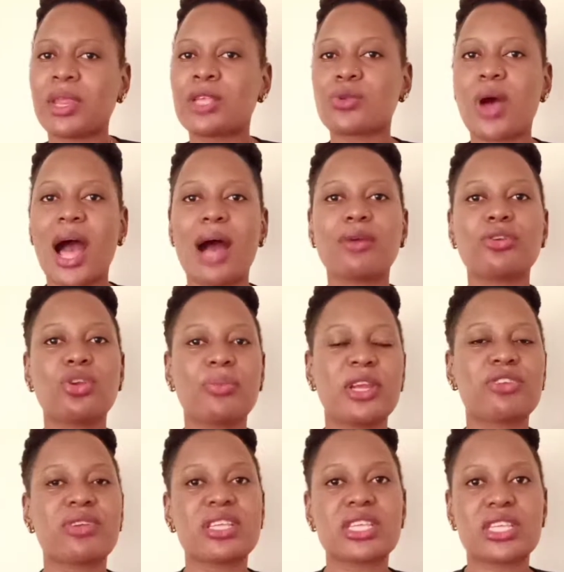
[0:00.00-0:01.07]
So how do we
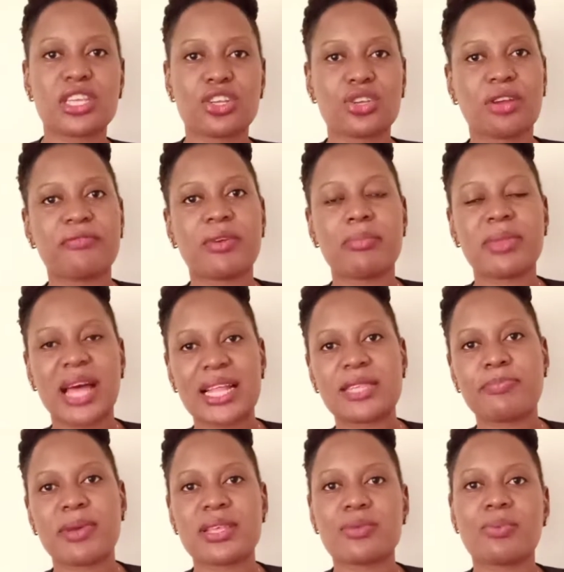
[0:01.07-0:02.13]
transition from that
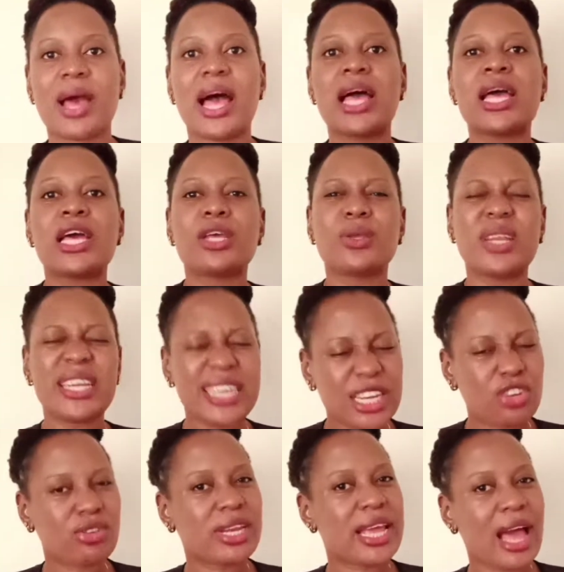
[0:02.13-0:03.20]
space where you
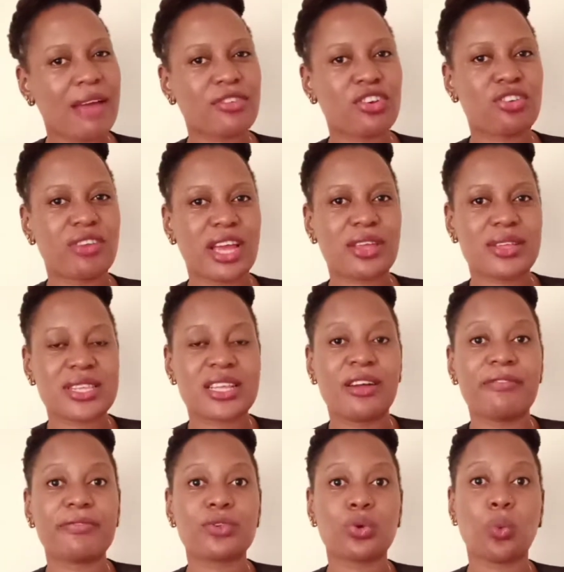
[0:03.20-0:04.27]
literally have to drag
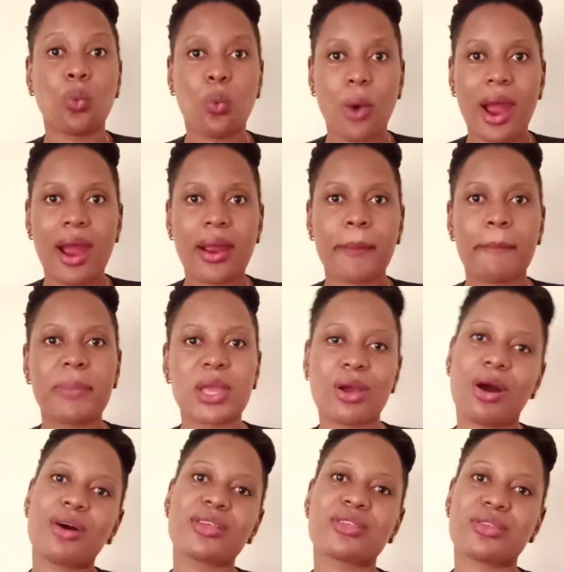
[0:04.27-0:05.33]
yourself to work
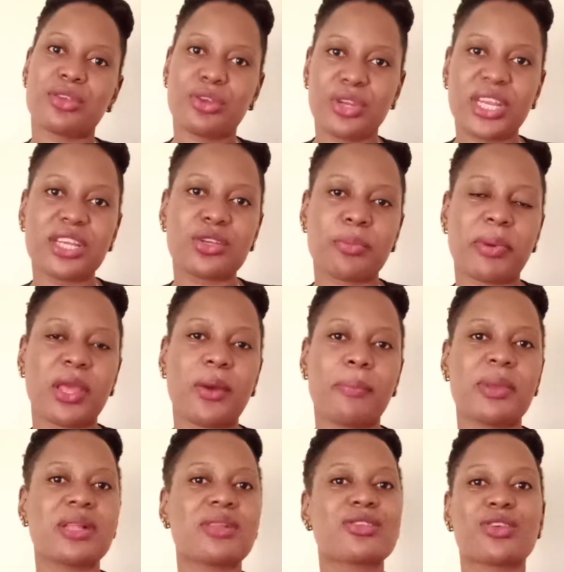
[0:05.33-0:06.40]
because you need to pay your
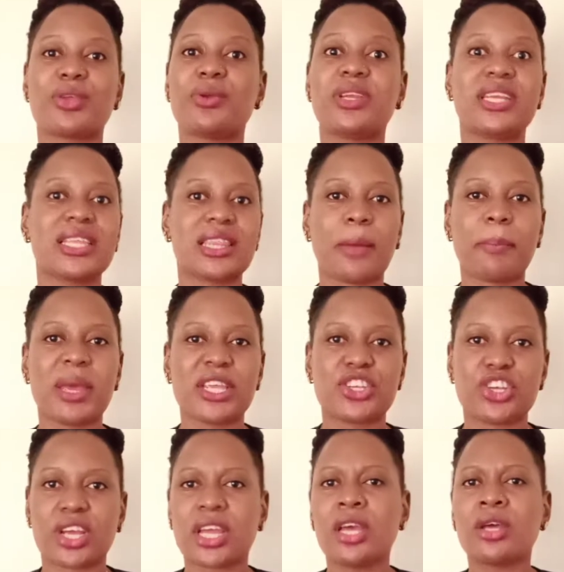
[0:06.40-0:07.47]
bills, so you need the
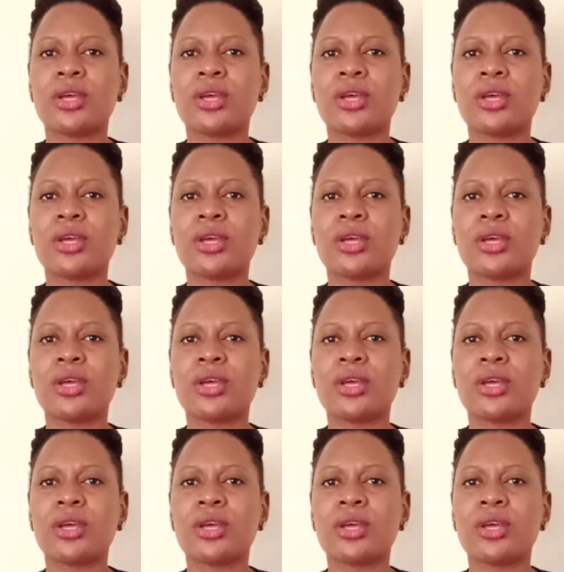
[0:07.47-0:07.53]
paycheck,